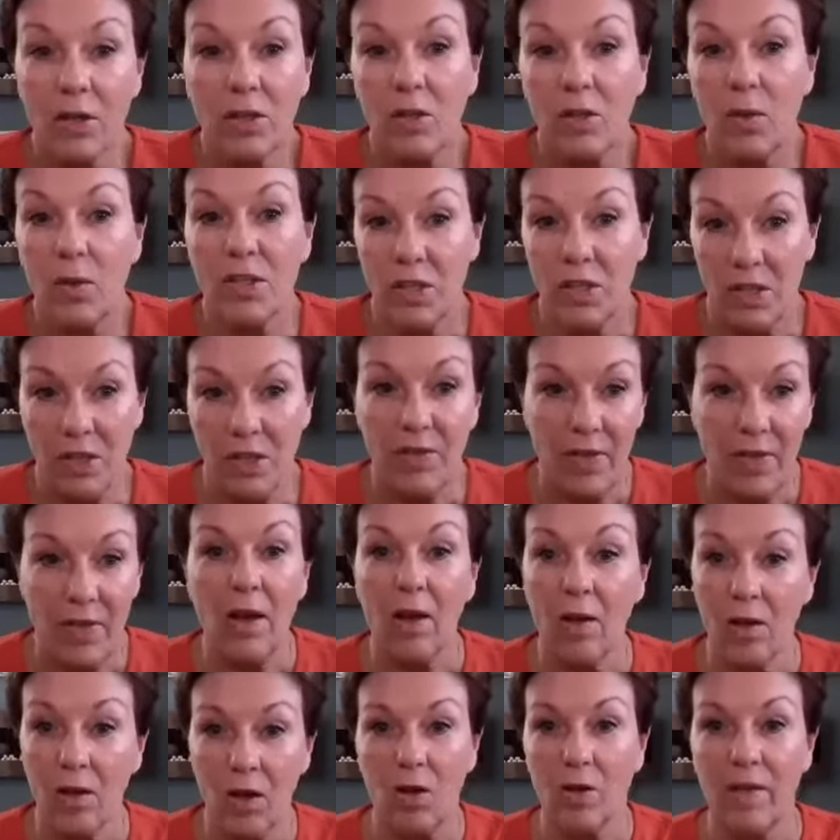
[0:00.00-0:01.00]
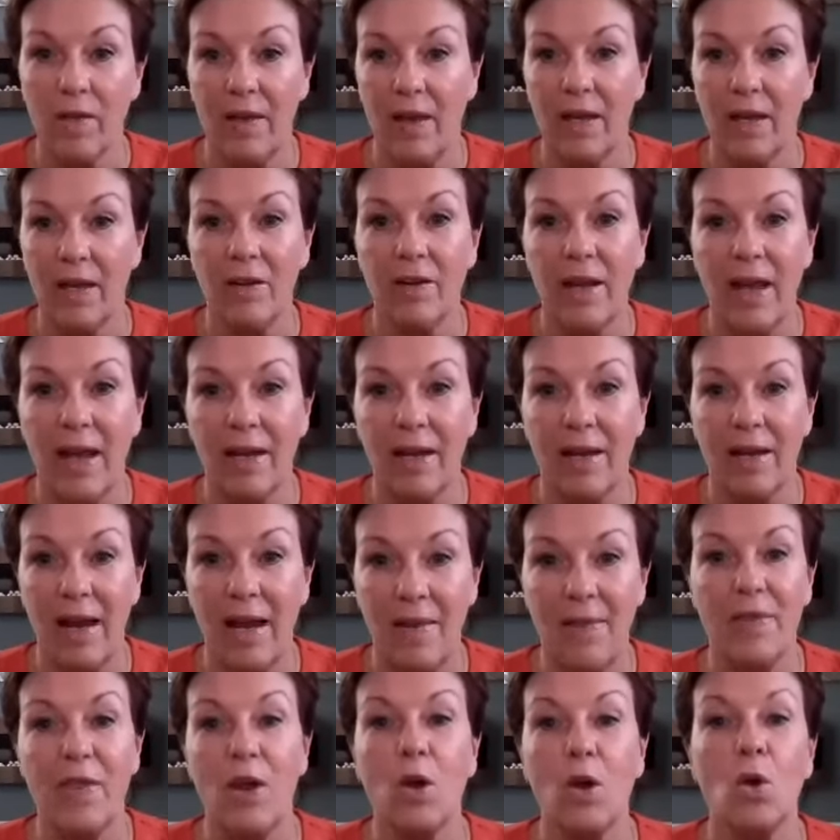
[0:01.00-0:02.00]
good question. They'll go to the internet
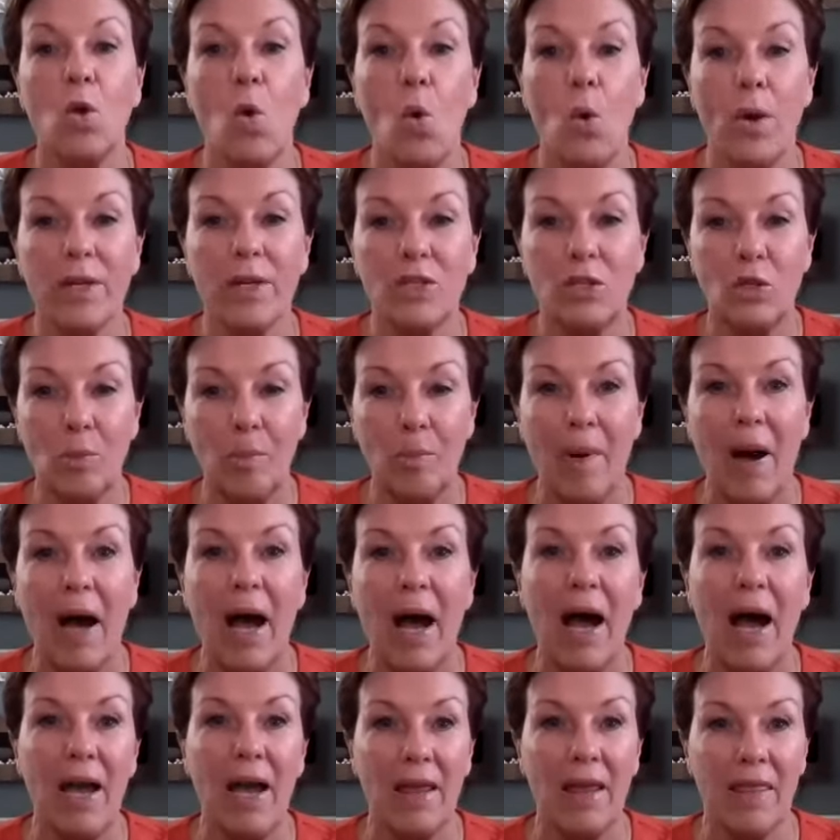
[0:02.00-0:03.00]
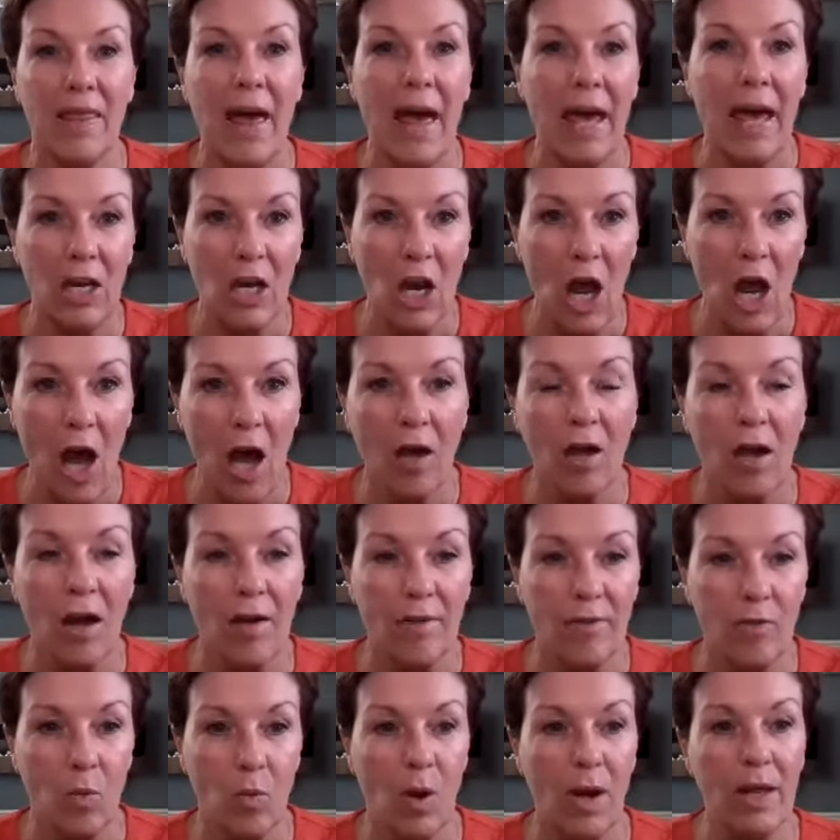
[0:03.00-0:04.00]
and they're going to buy that
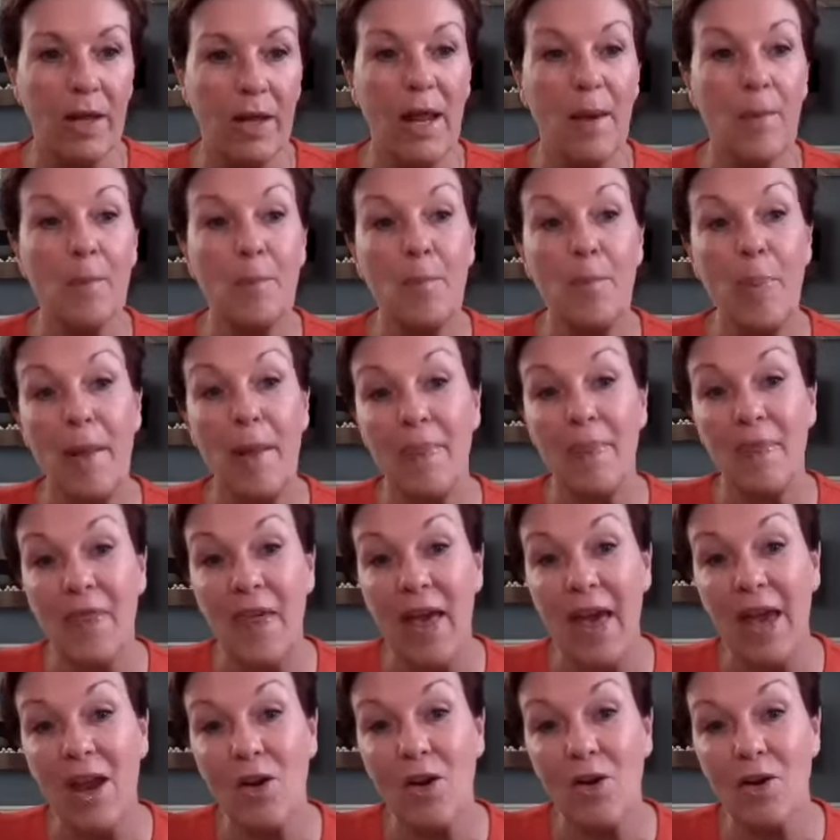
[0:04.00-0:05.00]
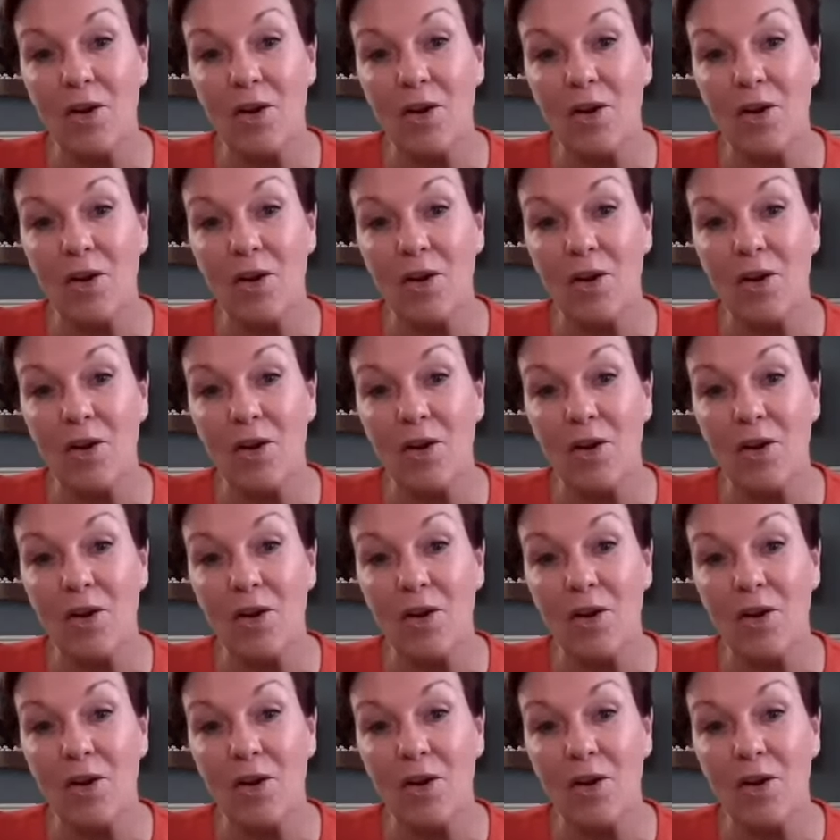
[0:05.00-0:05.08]
knockoff one, but they